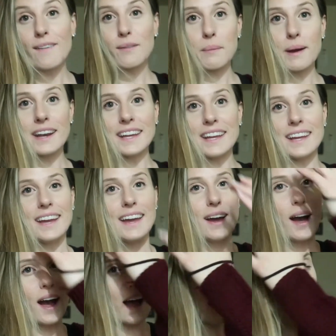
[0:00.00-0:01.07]
everybody
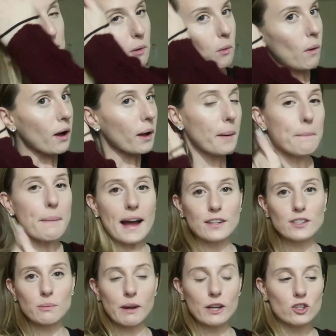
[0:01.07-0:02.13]
um, welcome back
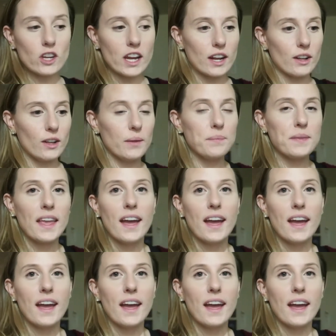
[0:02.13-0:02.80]
to my channel